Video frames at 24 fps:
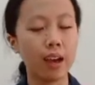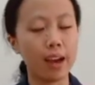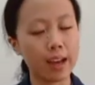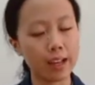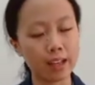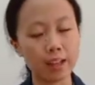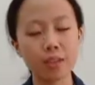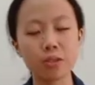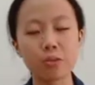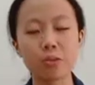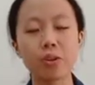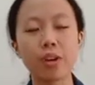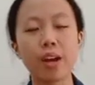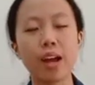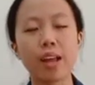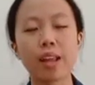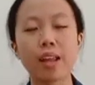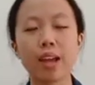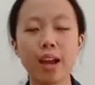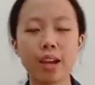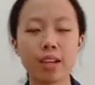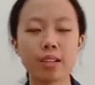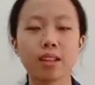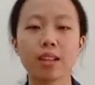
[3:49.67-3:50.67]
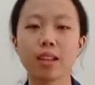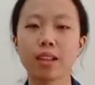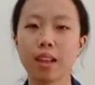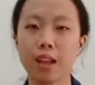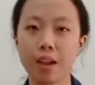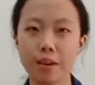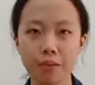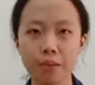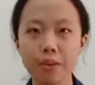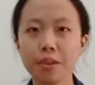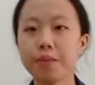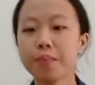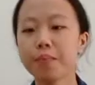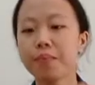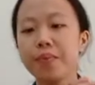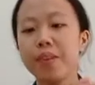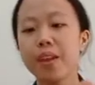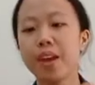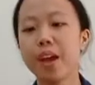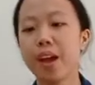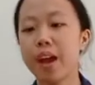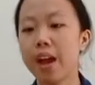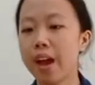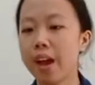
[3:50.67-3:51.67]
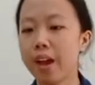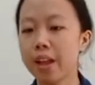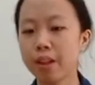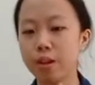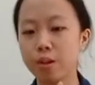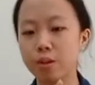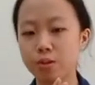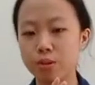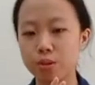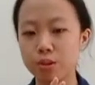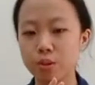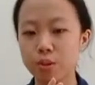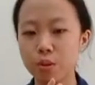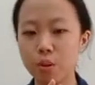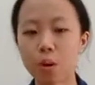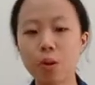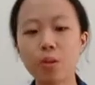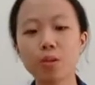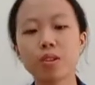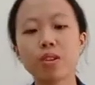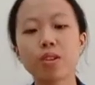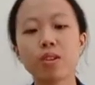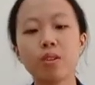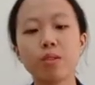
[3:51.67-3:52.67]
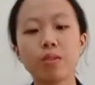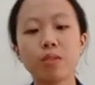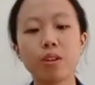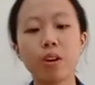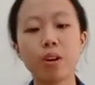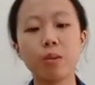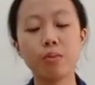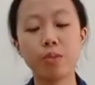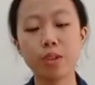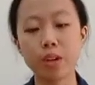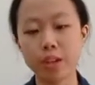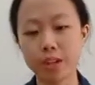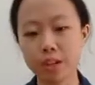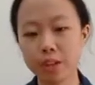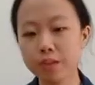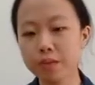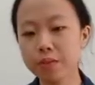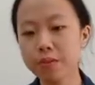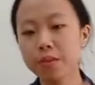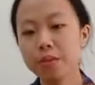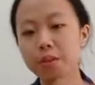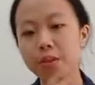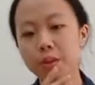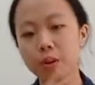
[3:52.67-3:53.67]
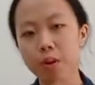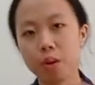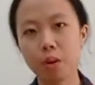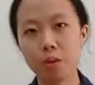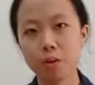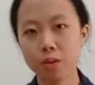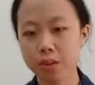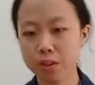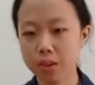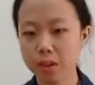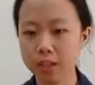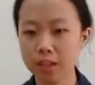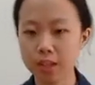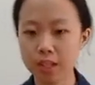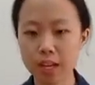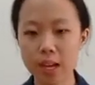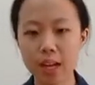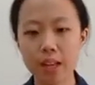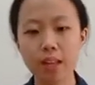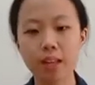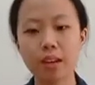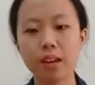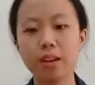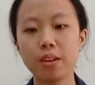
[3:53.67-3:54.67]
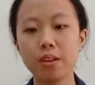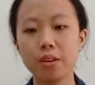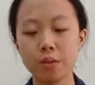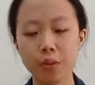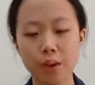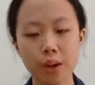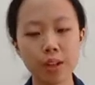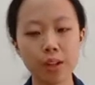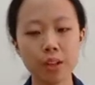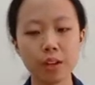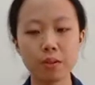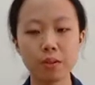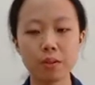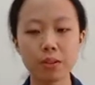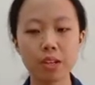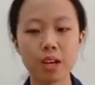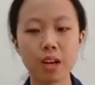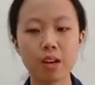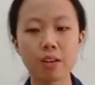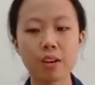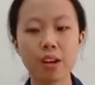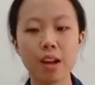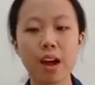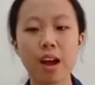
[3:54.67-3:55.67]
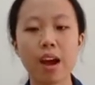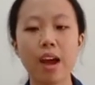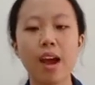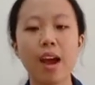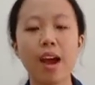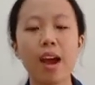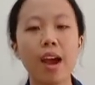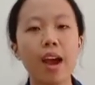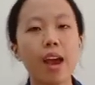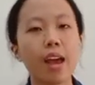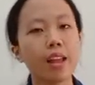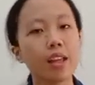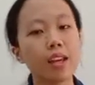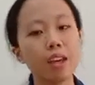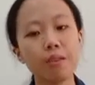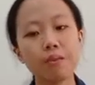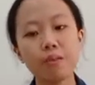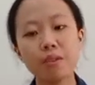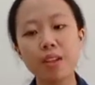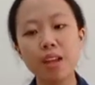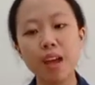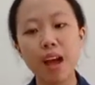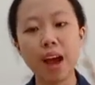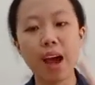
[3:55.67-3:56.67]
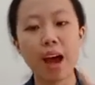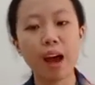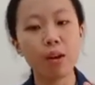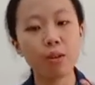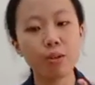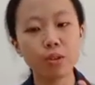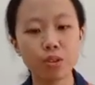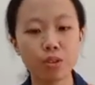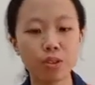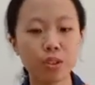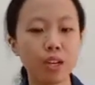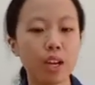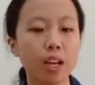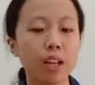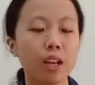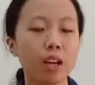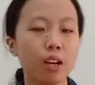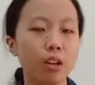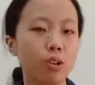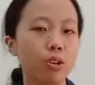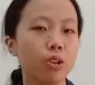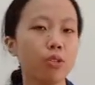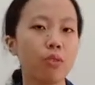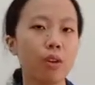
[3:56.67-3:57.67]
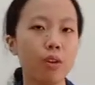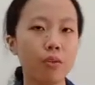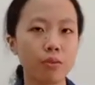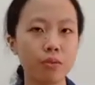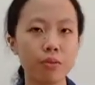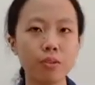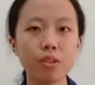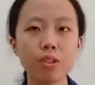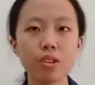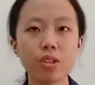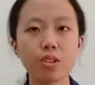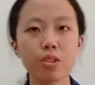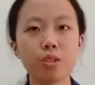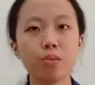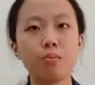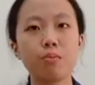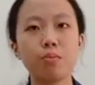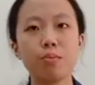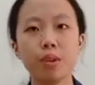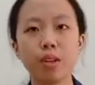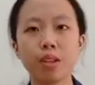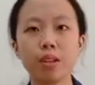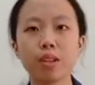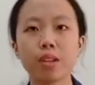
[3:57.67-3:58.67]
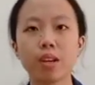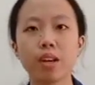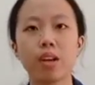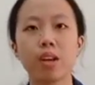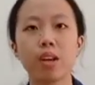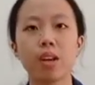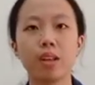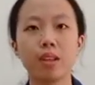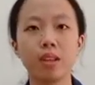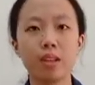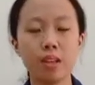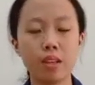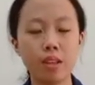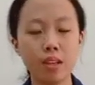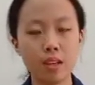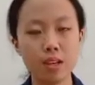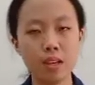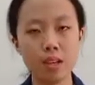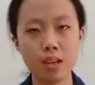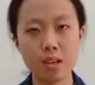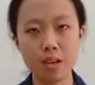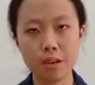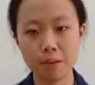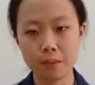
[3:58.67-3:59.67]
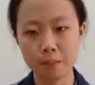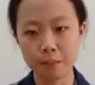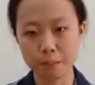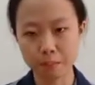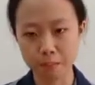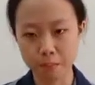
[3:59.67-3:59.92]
entry and exit level, and also course learning objective, course content, grading criteria, and even how to get a good reference to build the